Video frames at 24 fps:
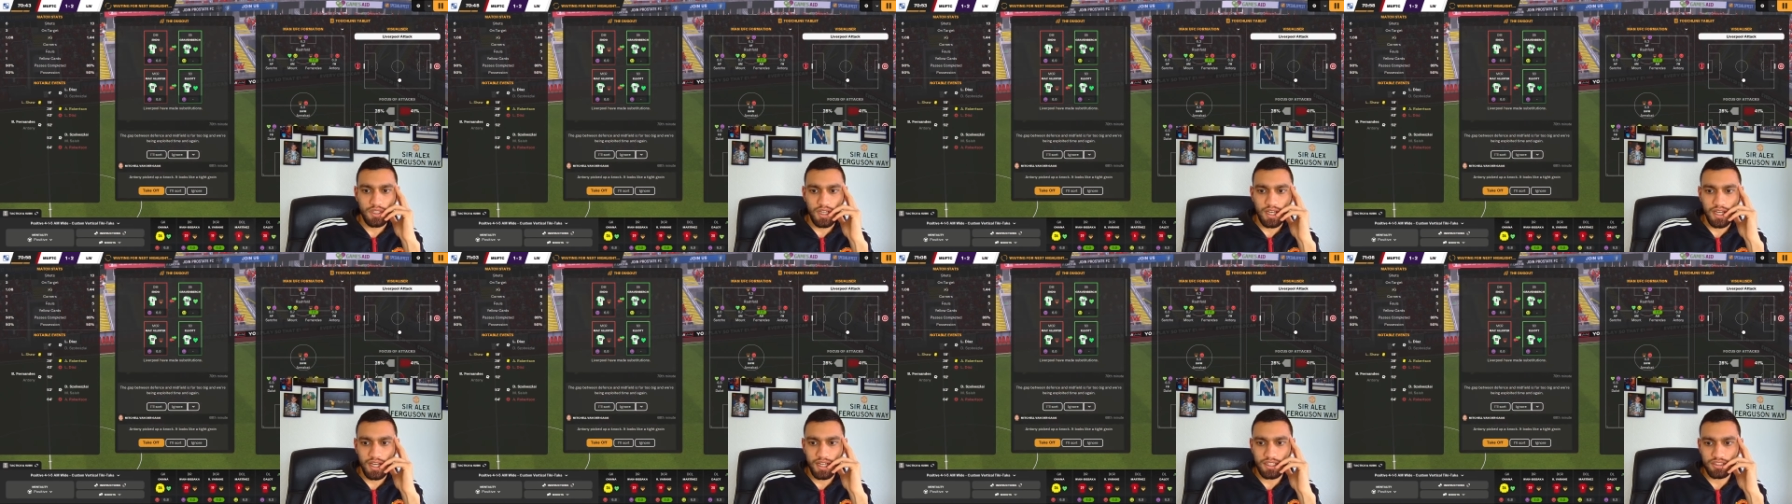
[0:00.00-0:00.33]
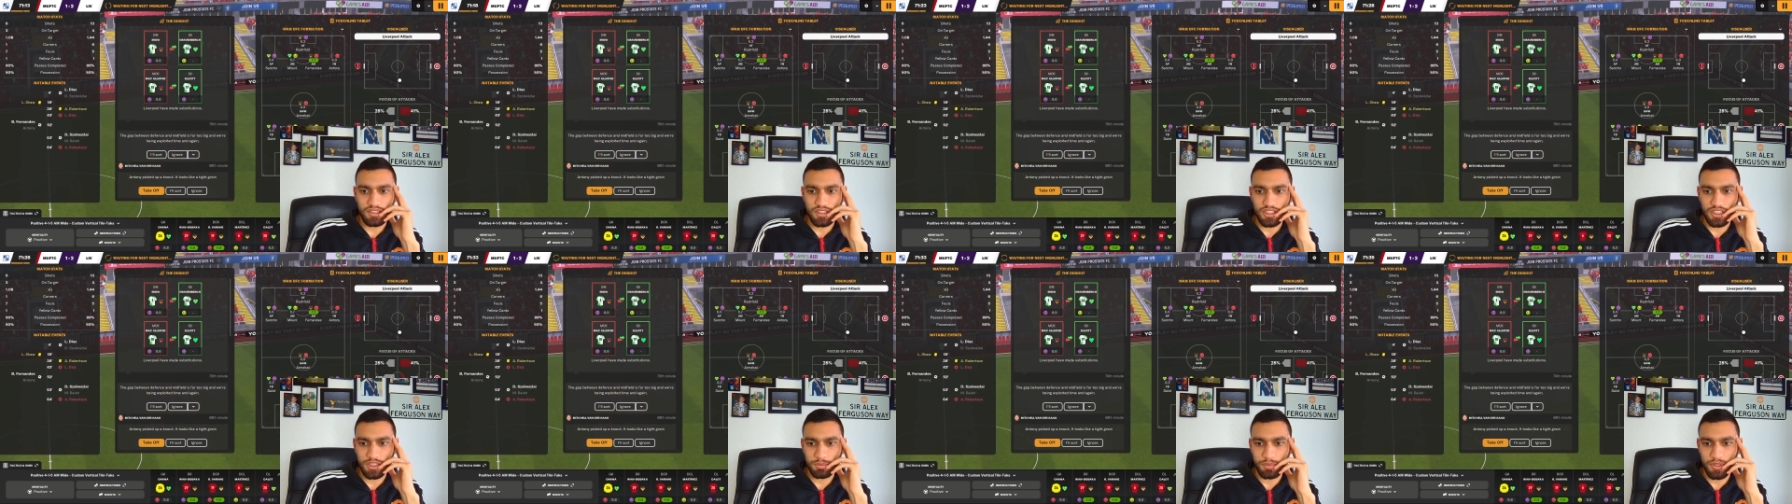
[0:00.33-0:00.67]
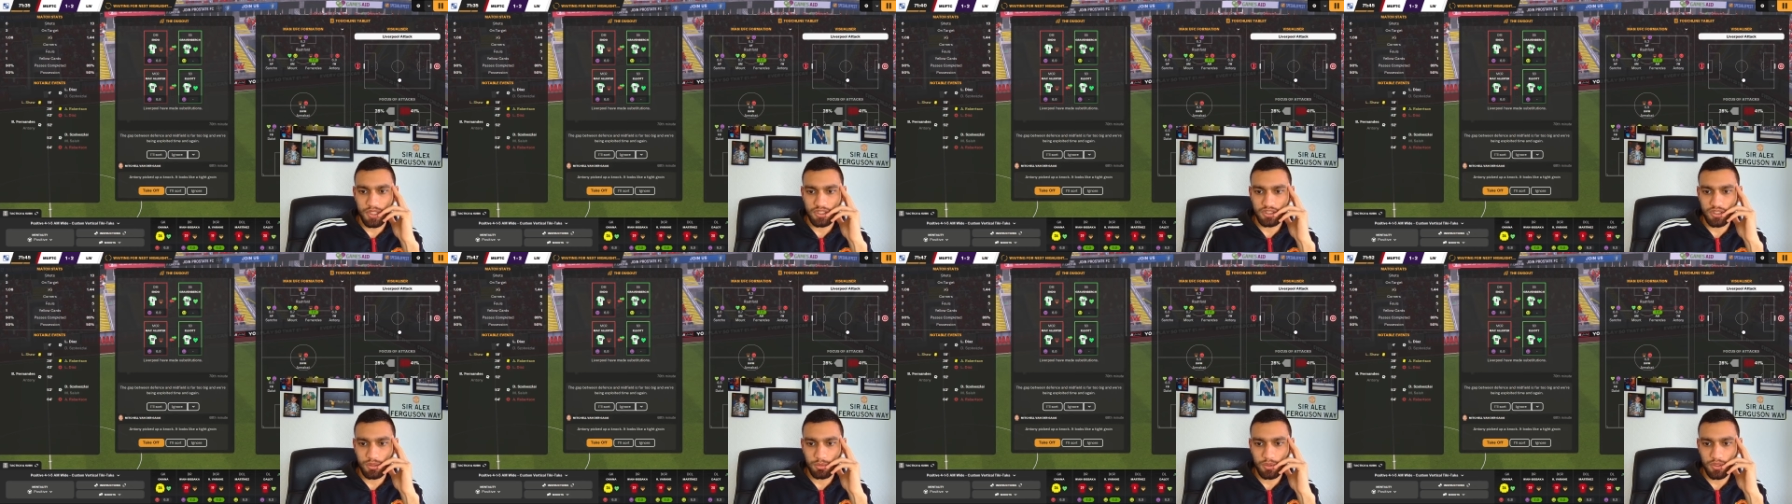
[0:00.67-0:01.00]
Antony's
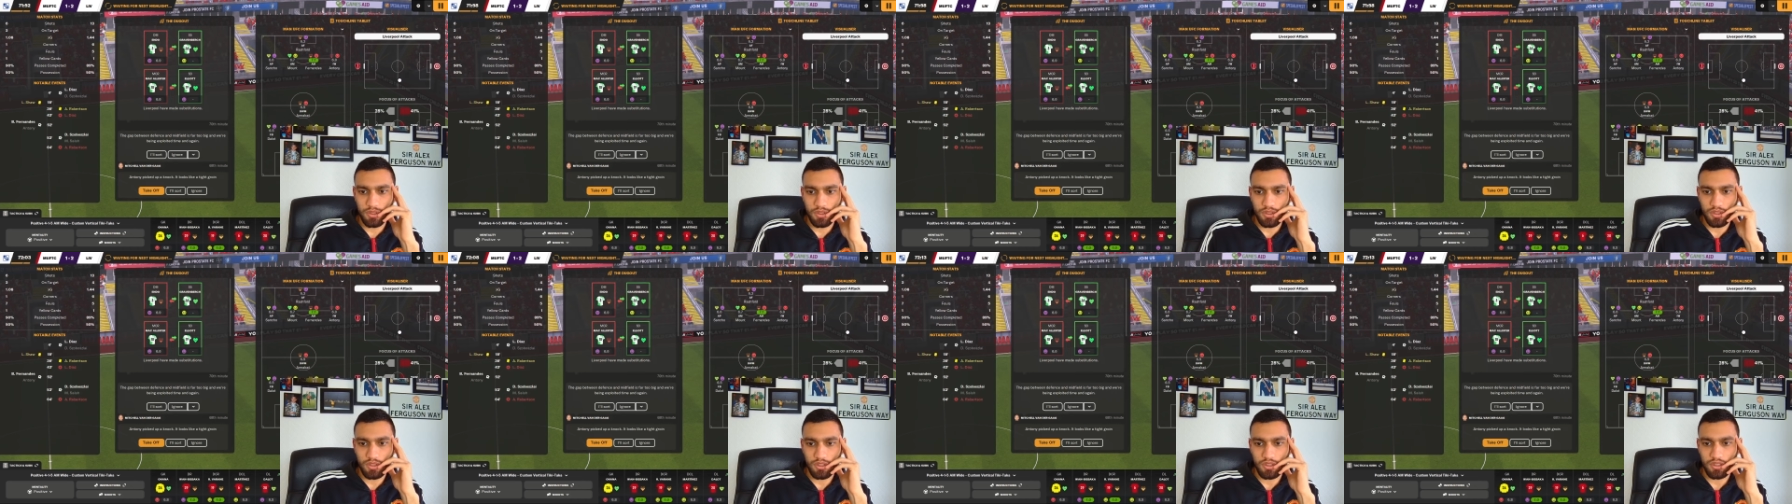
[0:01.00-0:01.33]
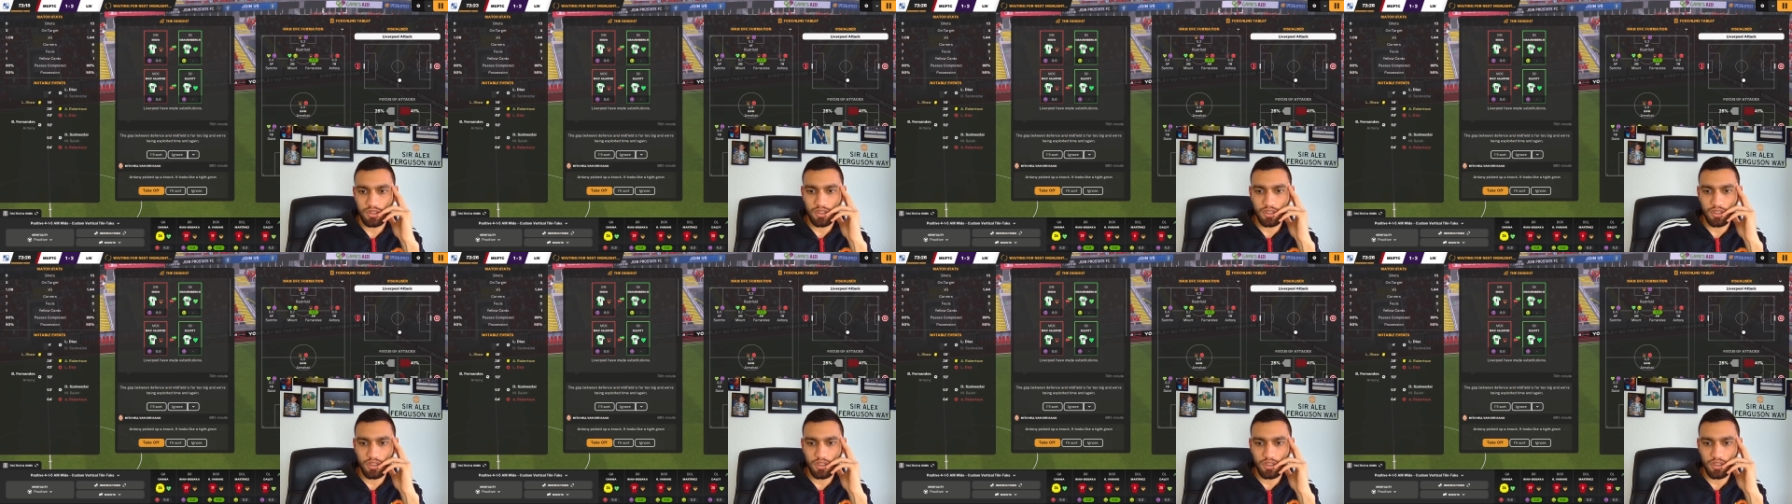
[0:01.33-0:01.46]
picked up a knock.